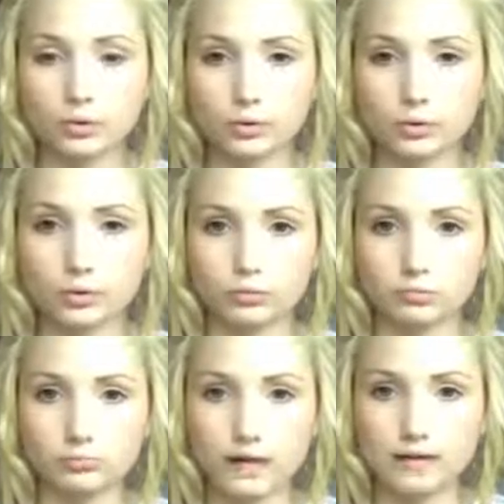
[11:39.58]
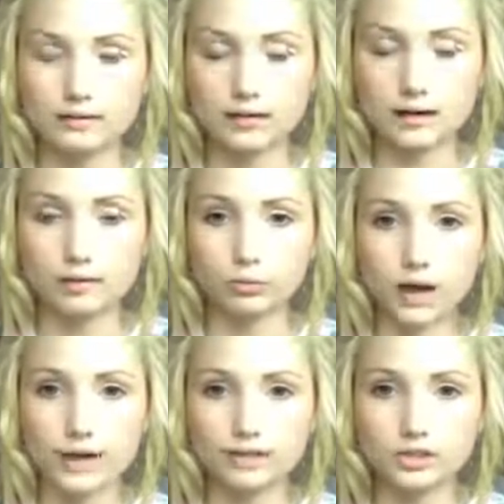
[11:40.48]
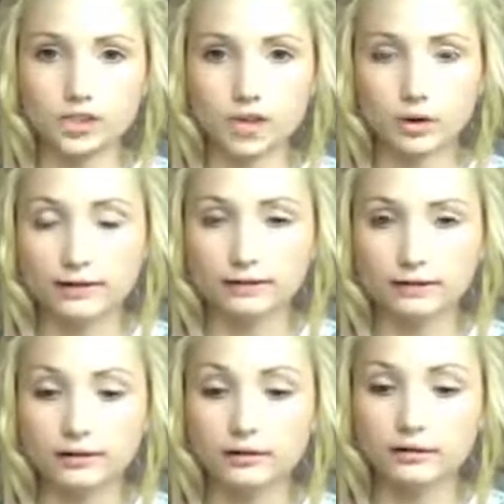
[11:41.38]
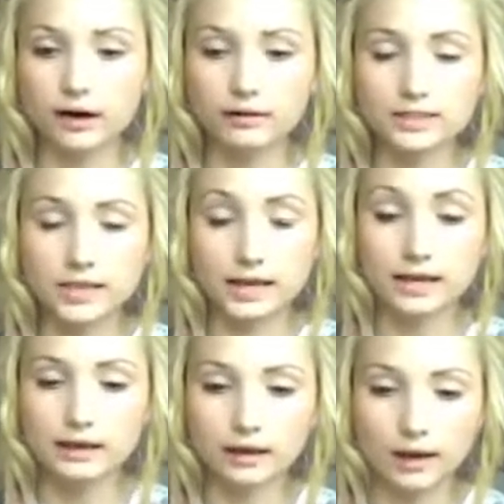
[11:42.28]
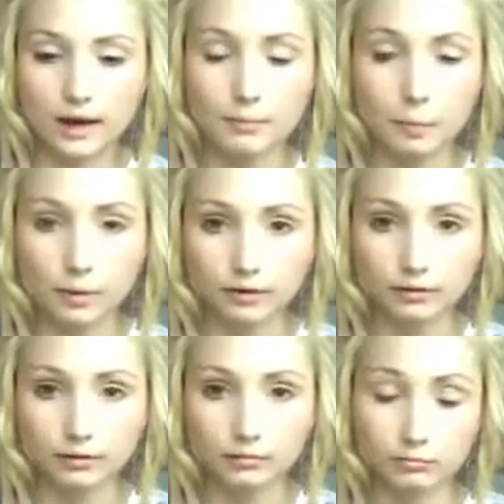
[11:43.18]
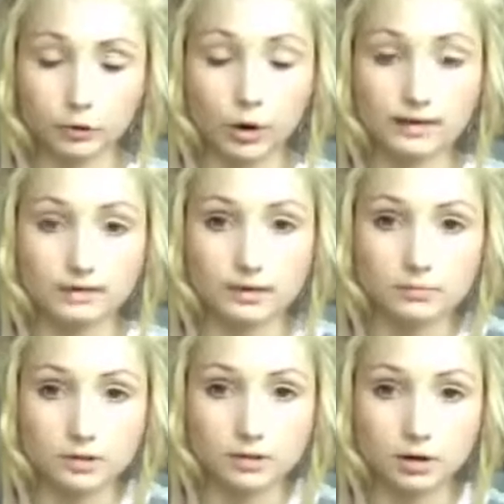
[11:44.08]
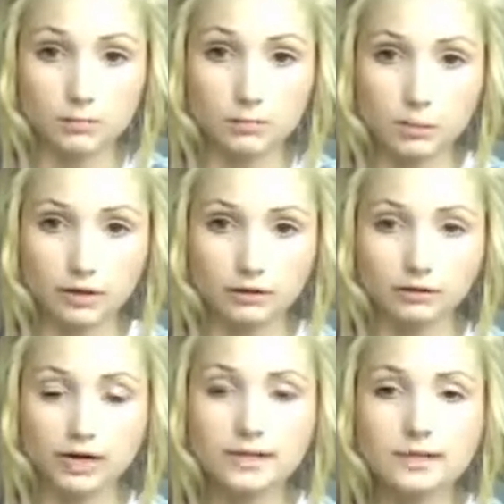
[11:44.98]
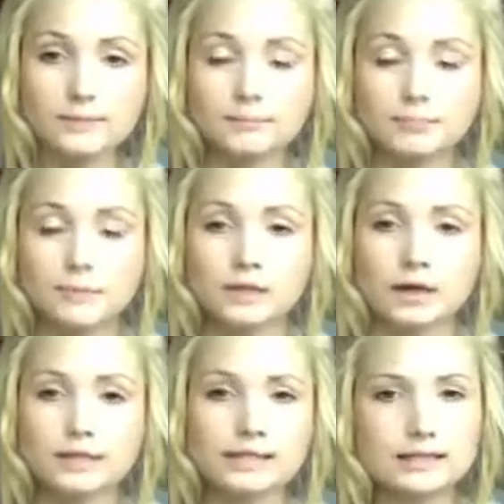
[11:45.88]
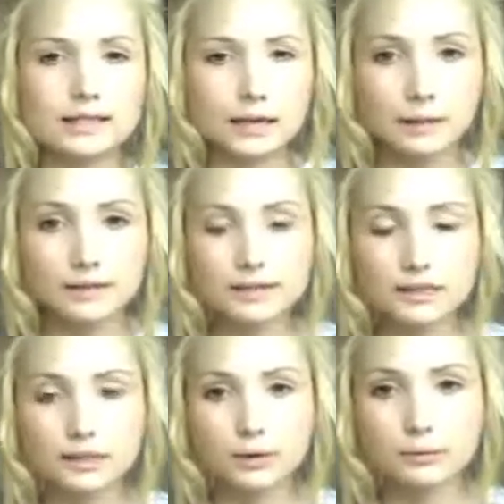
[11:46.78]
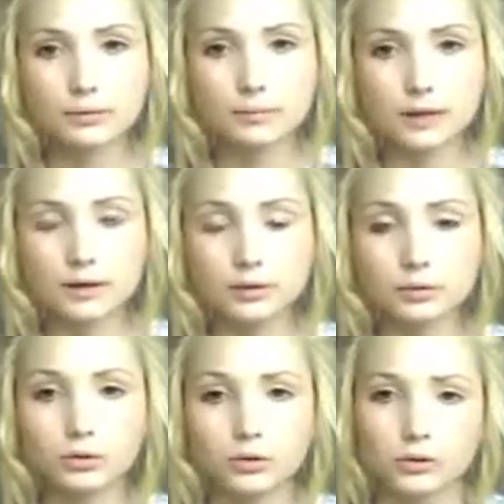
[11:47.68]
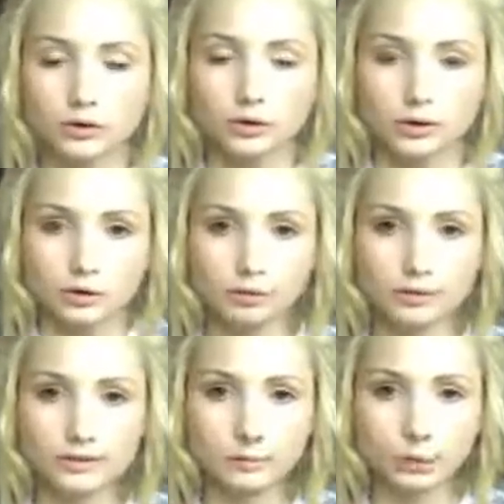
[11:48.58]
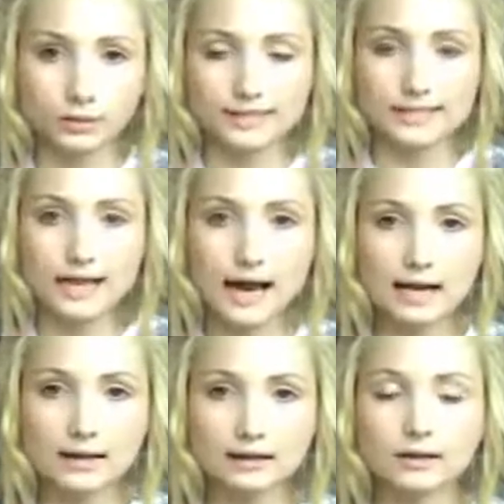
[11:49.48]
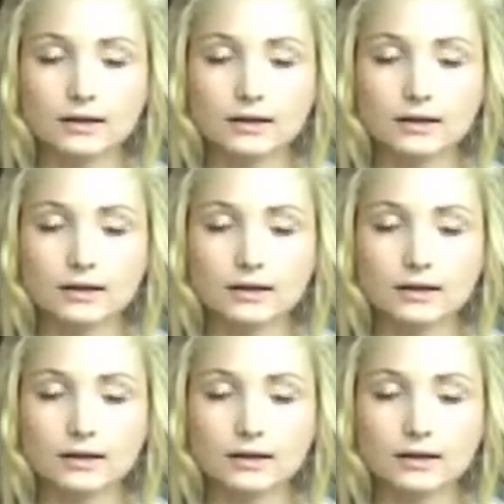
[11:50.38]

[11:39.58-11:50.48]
or energy or anything, you have to take your enzymes, so my pancrease. I tend to take about 6 to 8 with a meal, 3 to 4 with a snack.